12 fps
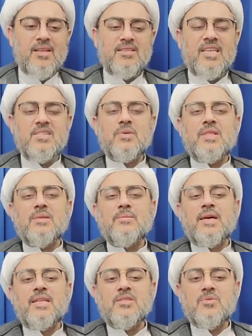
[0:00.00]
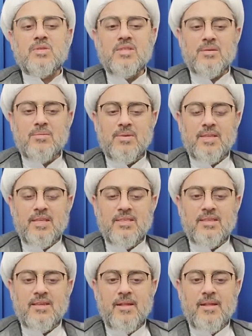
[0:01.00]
Says when the palace was complete,